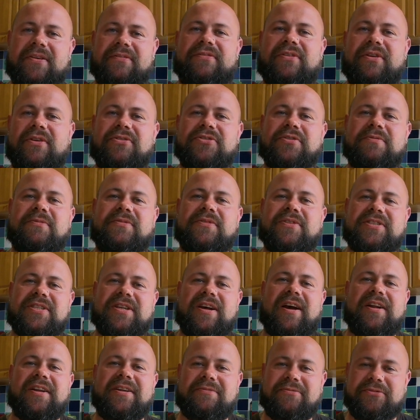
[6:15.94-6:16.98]
Fusion, we've
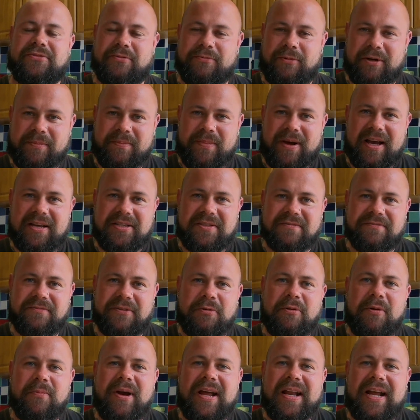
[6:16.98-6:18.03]
decided. You want to buy something,
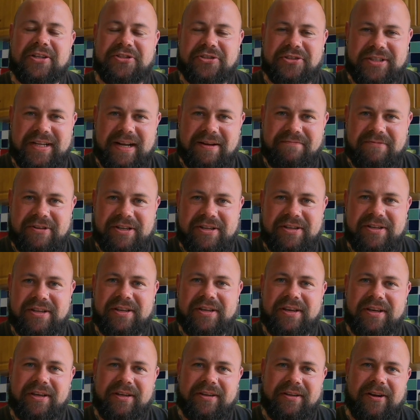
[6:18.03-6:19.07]
you want to buy an action camera,
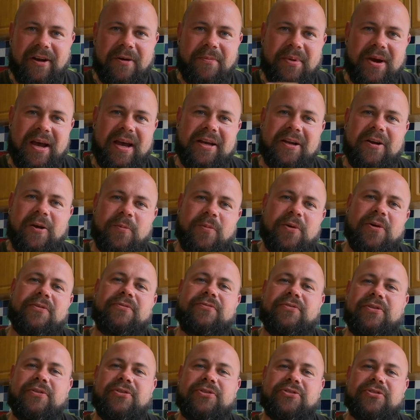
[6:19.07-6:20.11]
go buy a GoPro
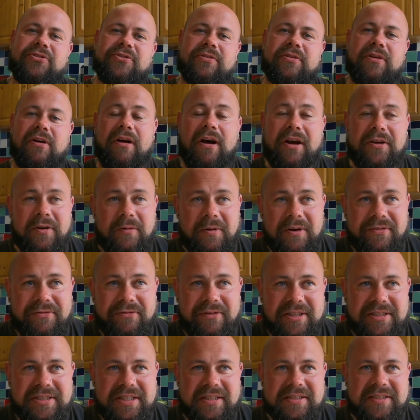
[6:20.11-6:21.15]
Fusion. I don't want a
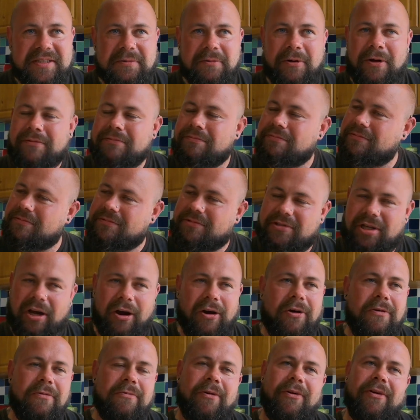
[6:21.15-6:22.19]
360 one.
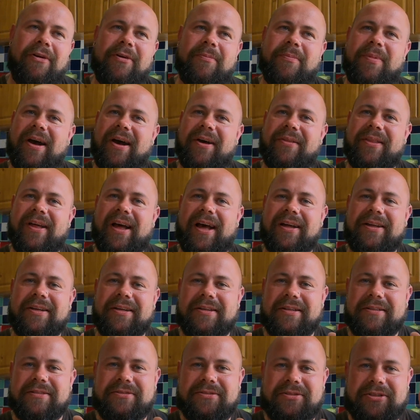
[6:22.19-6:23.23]
Don't worry about that.
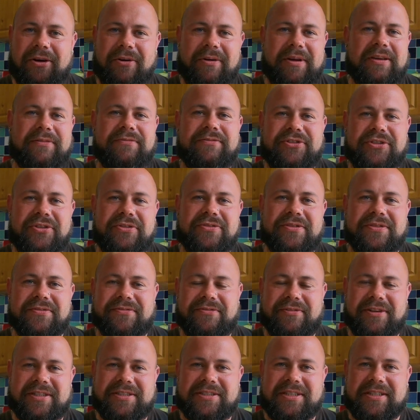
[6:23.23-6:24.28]
Don't even use the
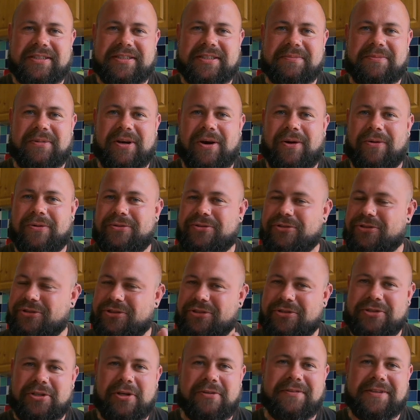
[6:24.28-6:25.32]
360 mode. Just
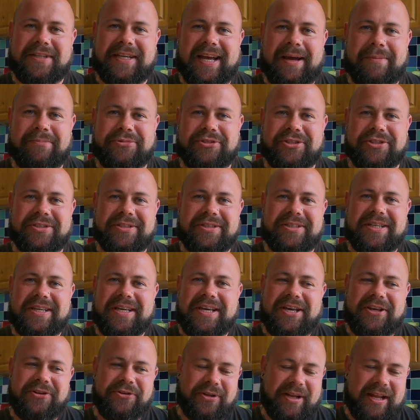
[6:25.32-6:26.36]
use overcapture.
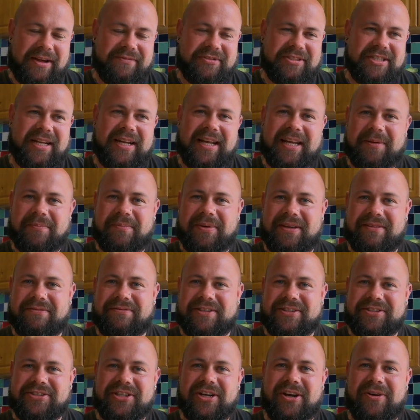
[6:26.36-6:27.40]
You'll have 1080p
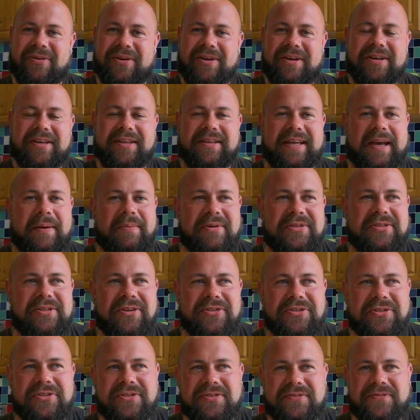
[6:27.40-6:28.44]
video. Yeah, but it's not
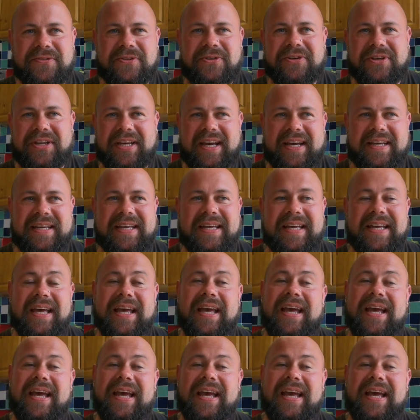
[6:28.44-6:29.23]
as good as 4K.